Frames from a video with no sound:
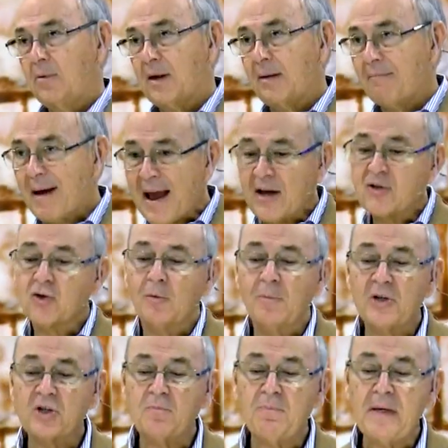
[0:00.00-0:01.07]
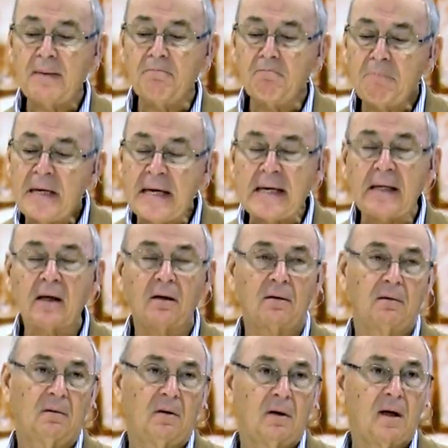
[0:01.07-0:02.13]
that a master must be meek
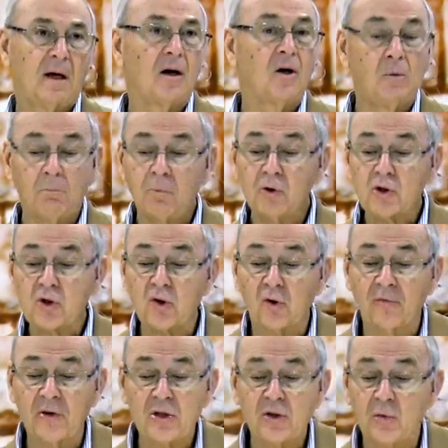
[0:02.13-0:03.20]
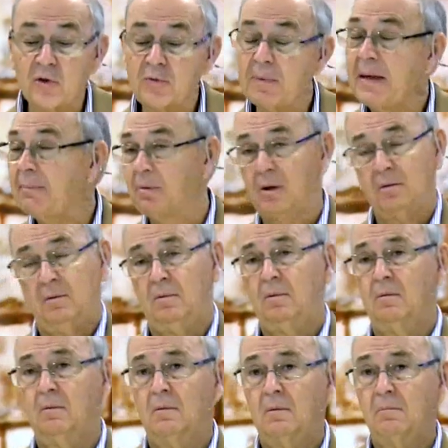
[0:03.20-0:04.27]
and a humble servant to his people.
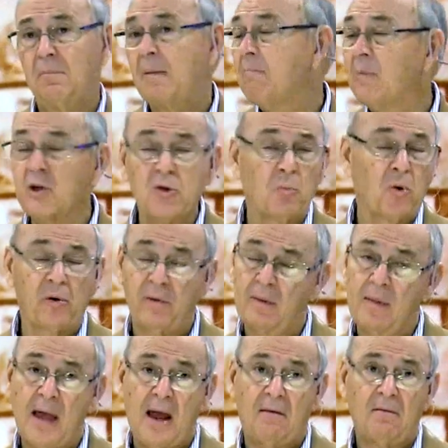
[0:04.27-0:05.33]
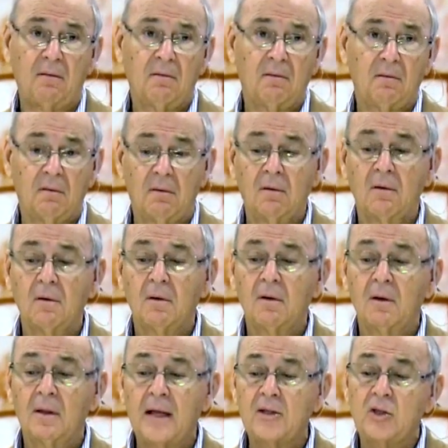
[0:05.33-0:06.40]
It meant much more than that.
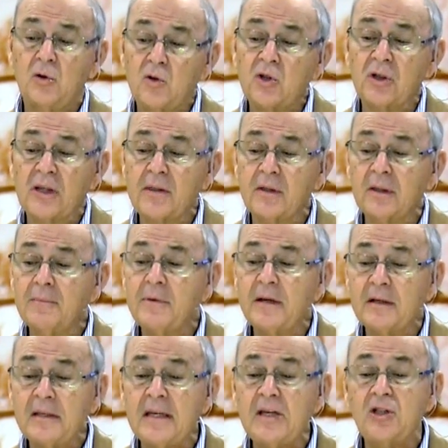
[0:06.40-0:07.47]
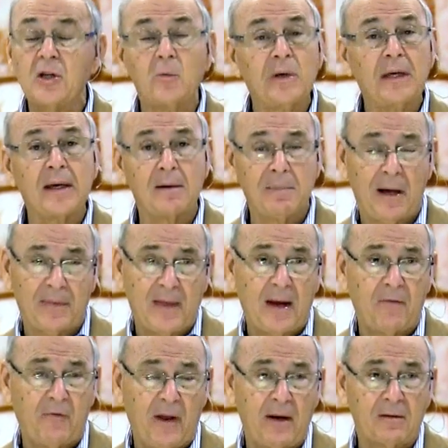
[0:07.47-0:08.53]
That's usually the limited teaching we get about
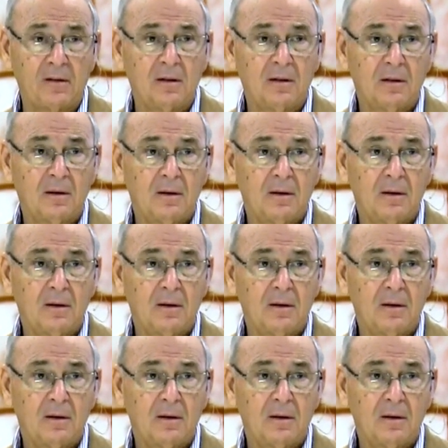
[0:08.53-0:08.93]
that event.